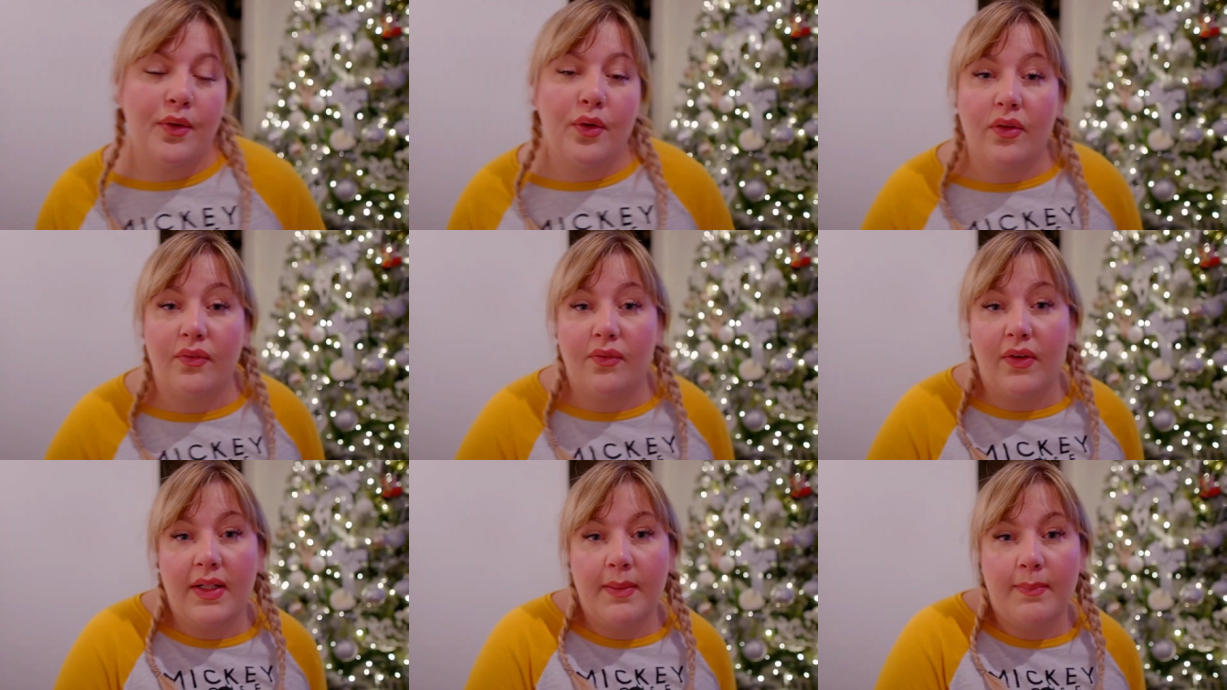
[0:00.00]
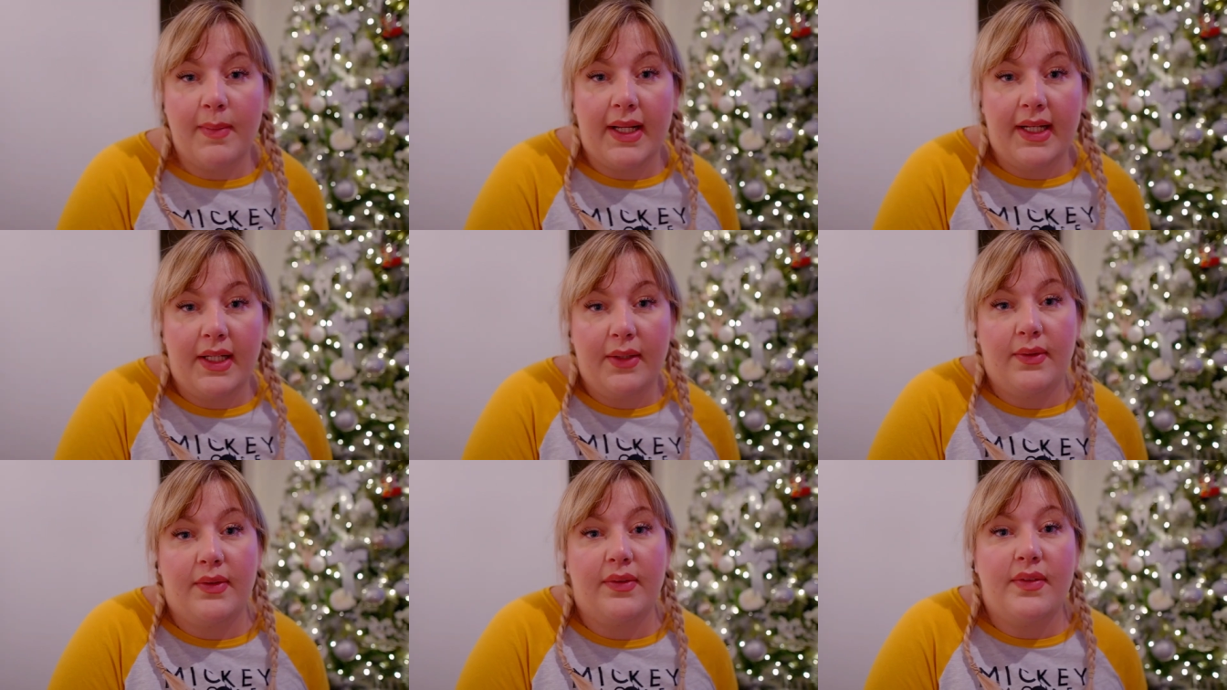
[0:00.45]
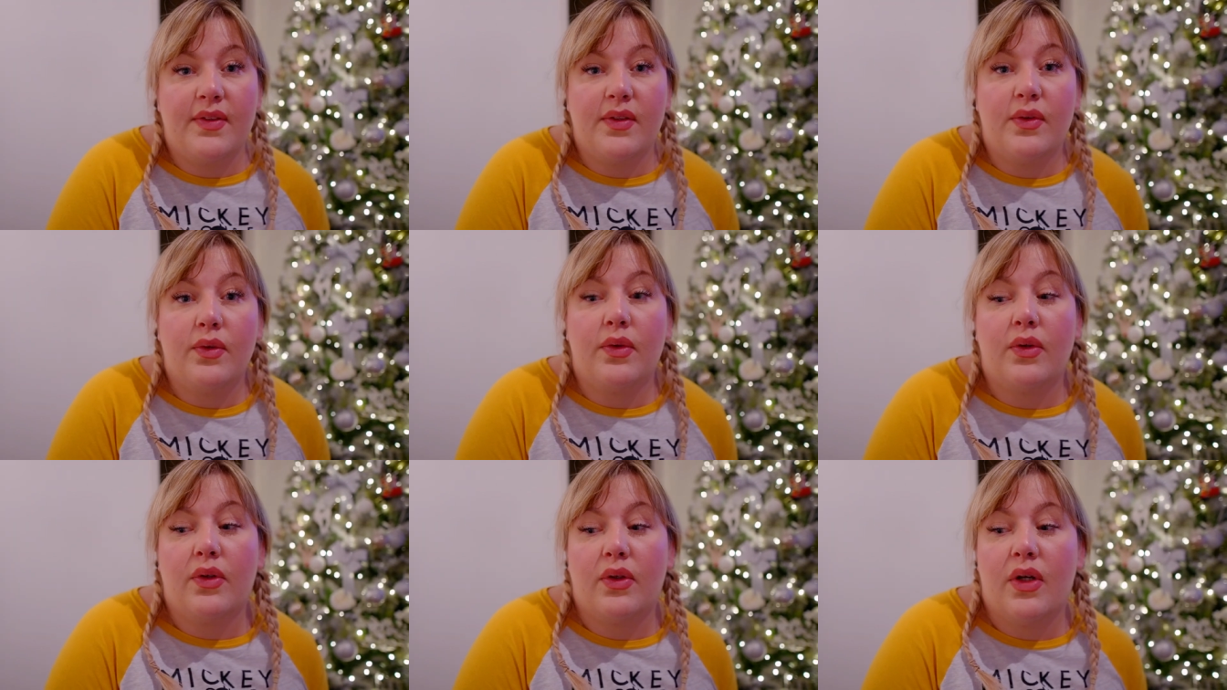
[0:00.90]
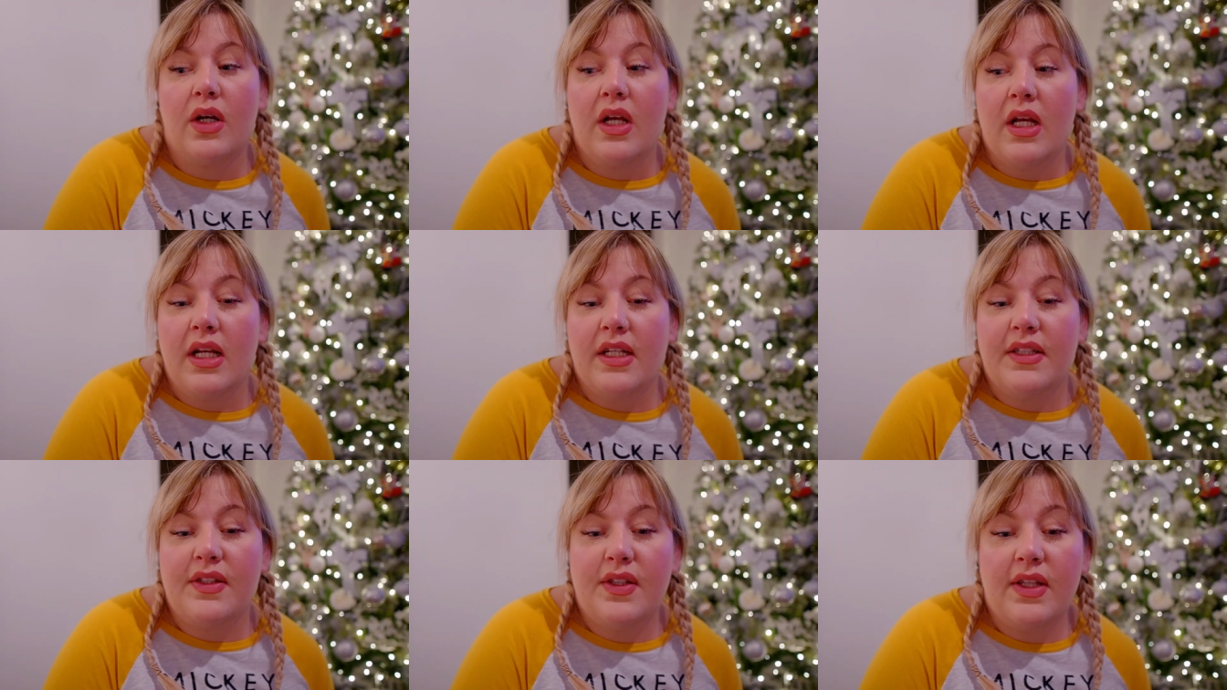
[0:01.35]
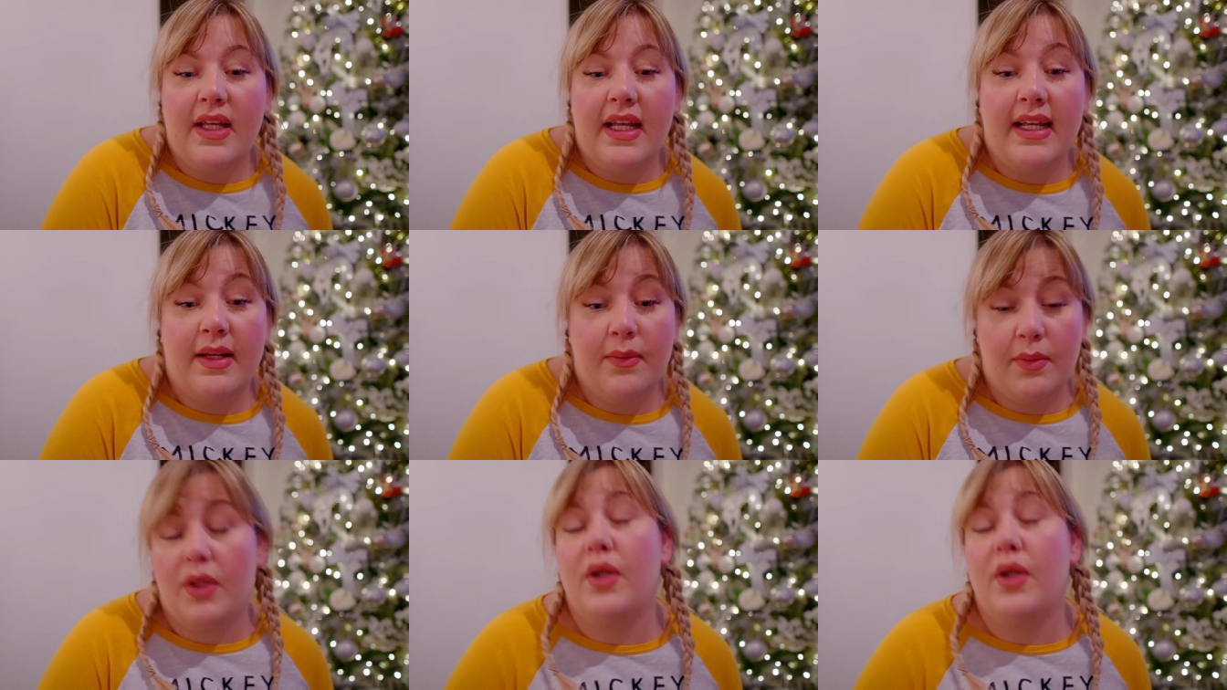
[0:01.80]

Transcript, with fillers: an old friend of mine who used to go to,